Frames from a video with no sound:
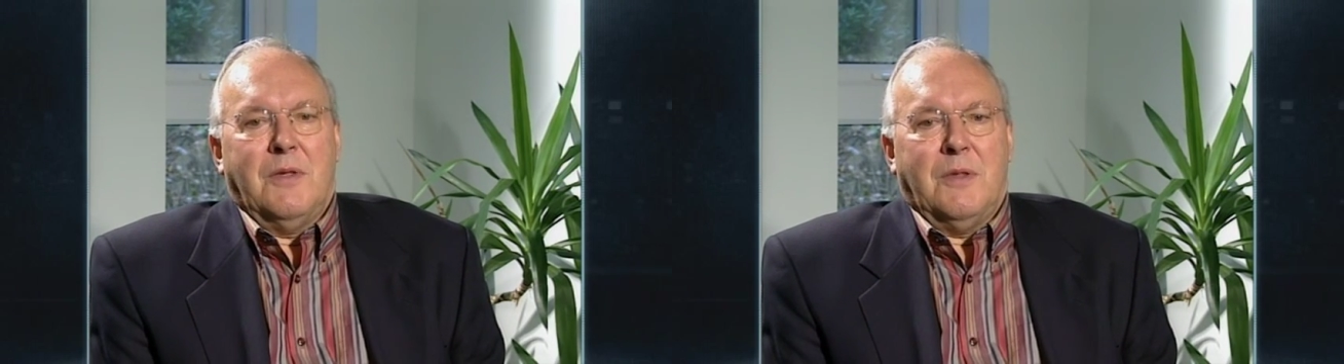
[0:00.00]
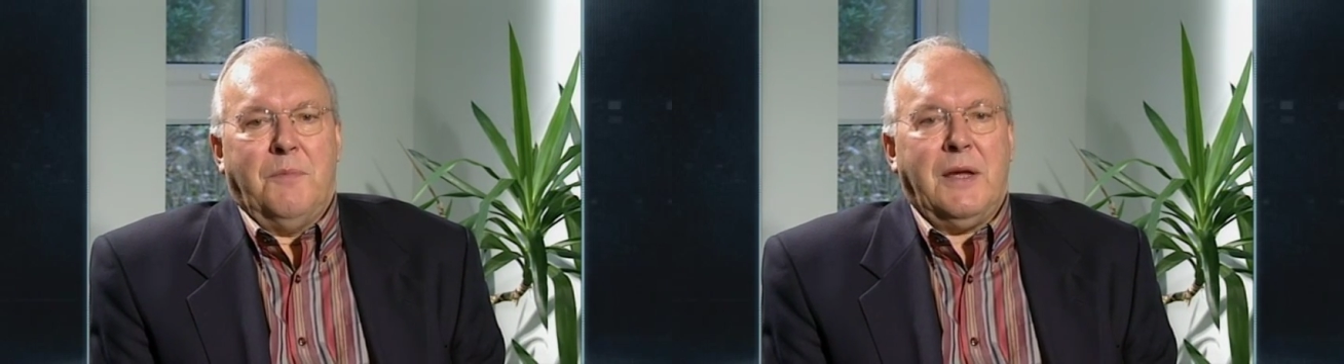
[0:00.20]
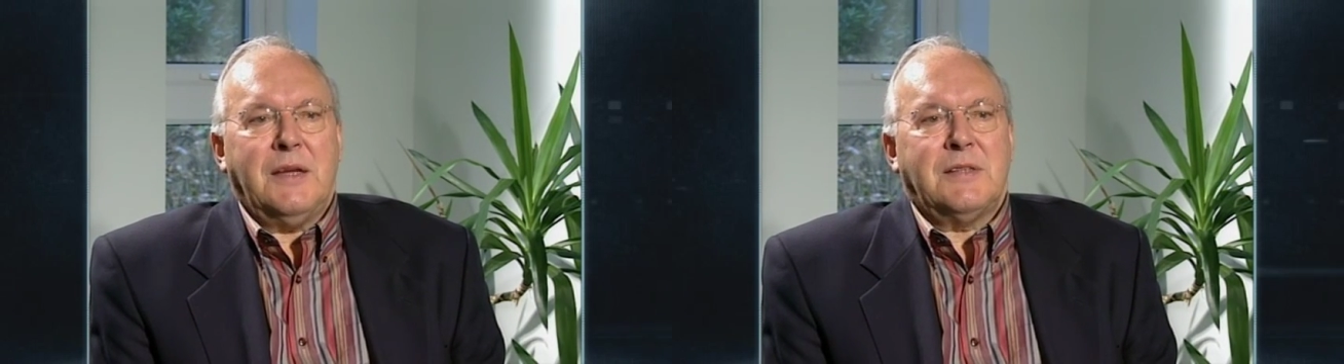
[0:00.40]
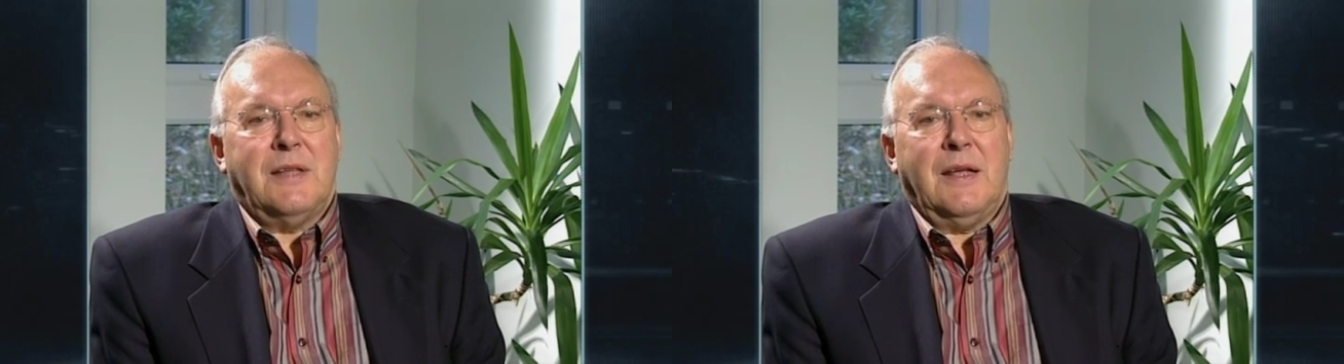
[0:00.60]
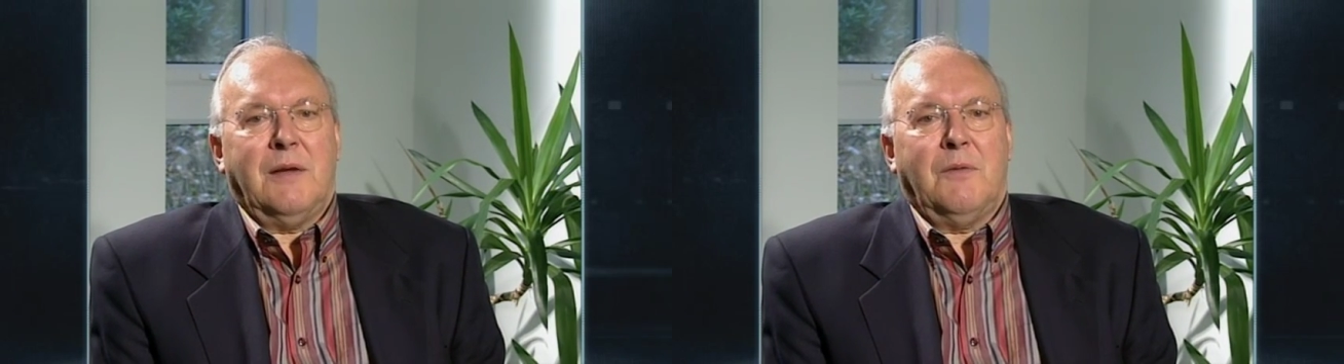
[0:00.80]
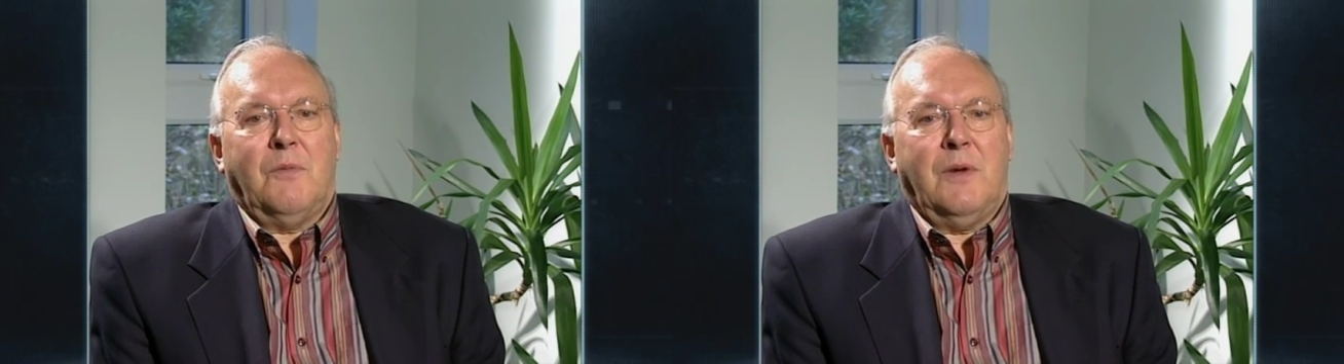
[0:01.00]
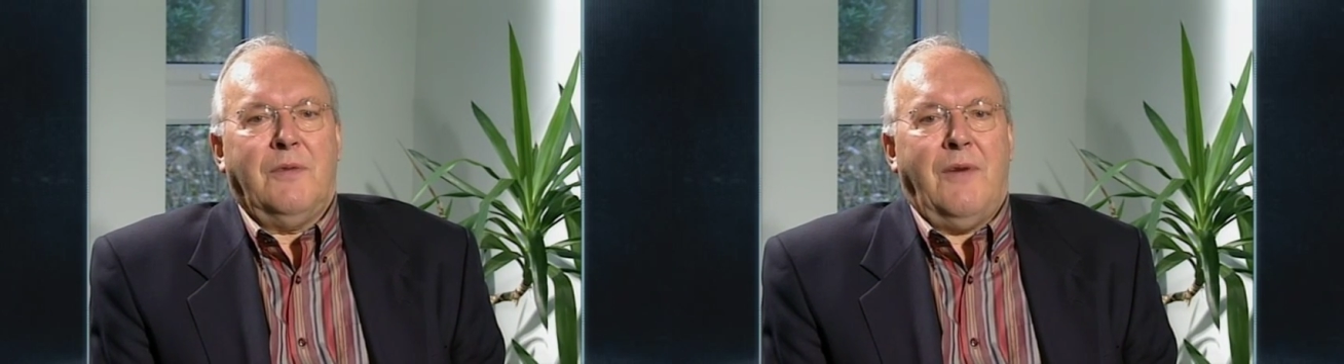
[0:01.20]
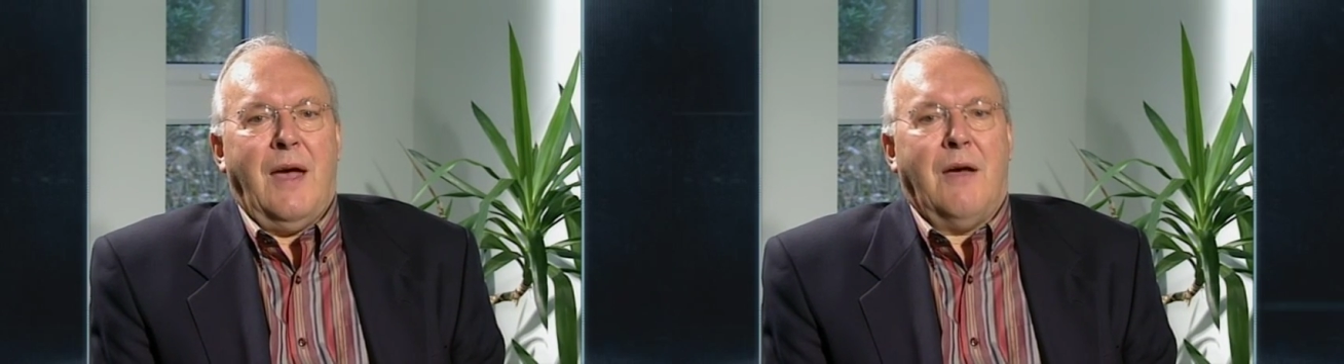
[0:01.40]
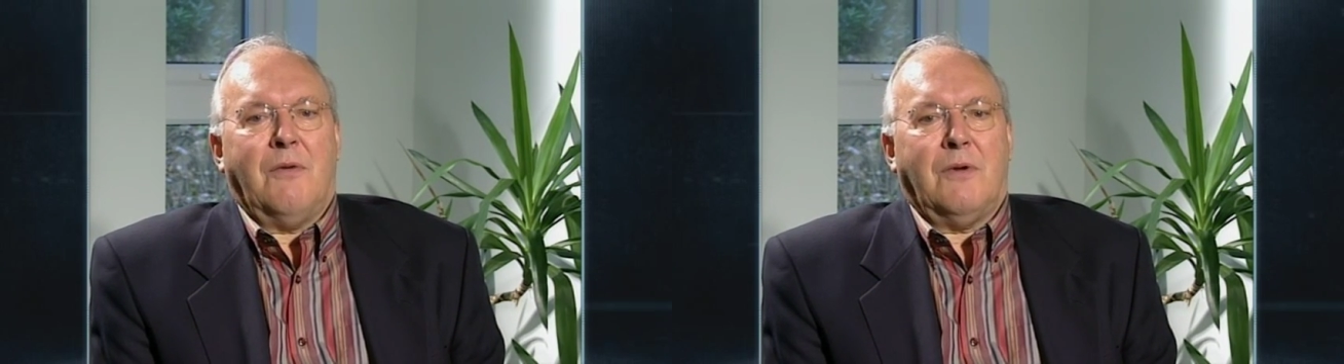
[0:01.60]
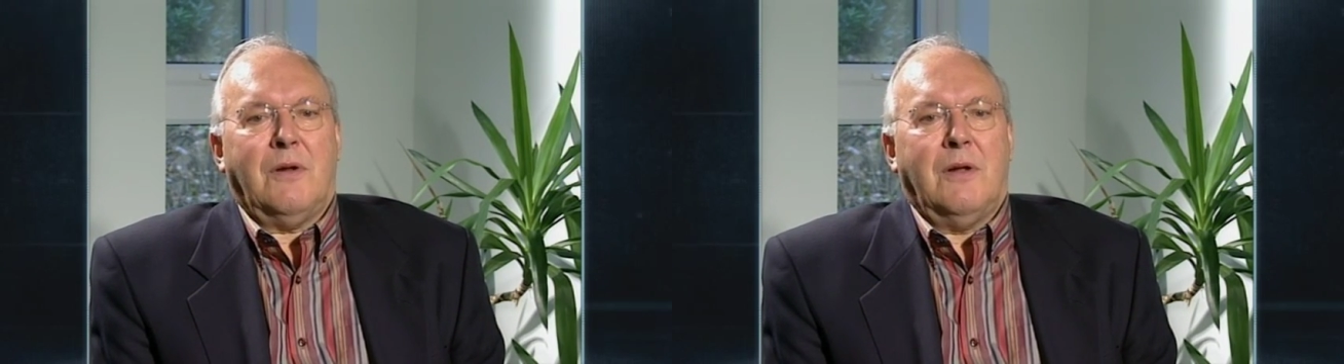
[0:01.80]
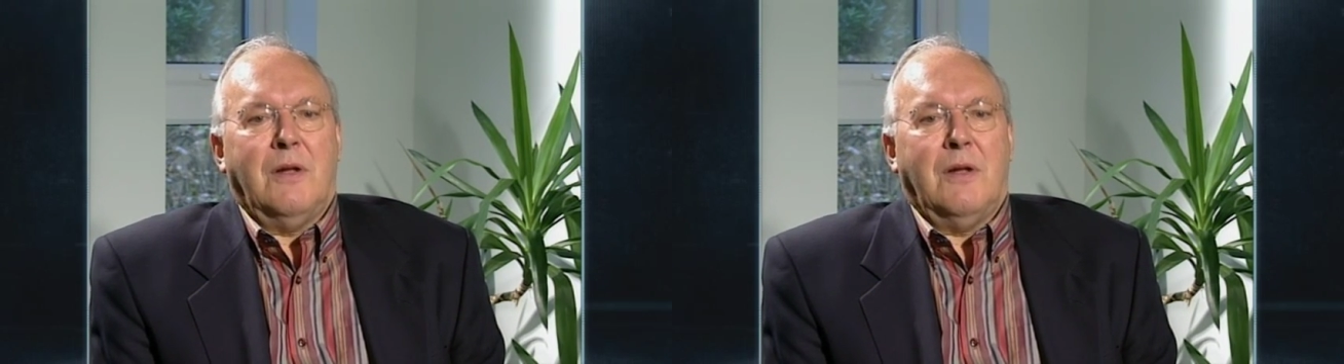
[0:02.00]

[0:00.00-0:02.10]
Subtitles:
The biggest thing we found